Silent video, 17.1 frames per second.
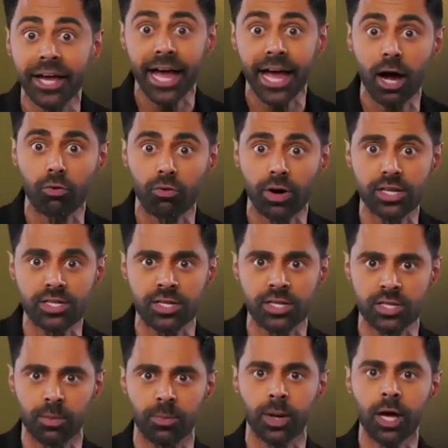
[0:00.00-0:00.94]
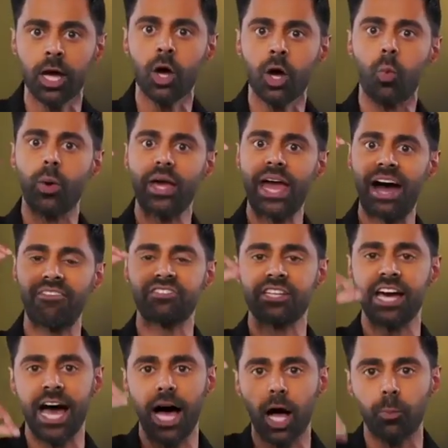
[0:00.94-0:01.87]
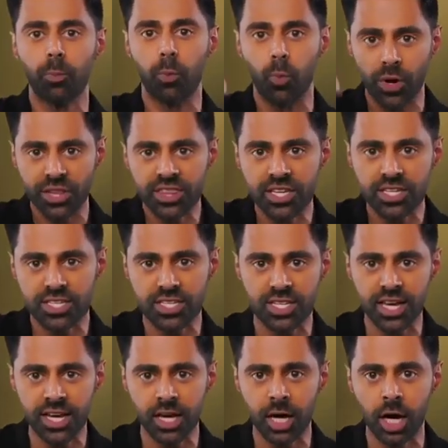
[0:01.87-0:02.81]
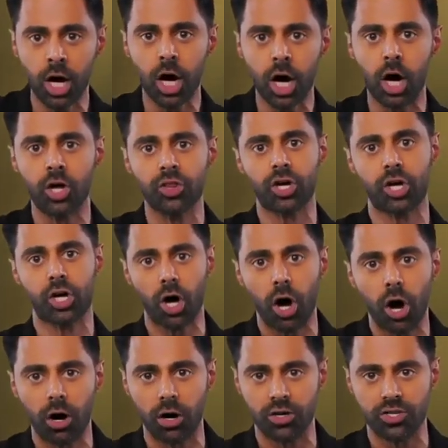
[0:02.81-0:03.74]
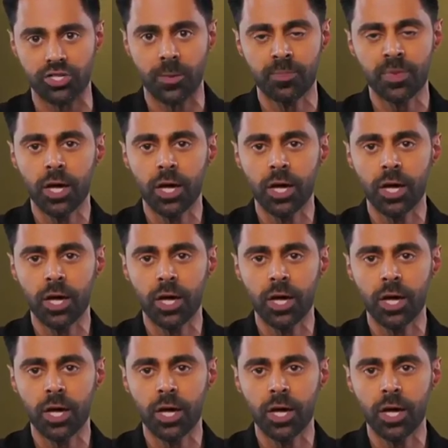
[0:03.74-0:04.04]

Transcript: out racism. We have to help win this thing on the cards.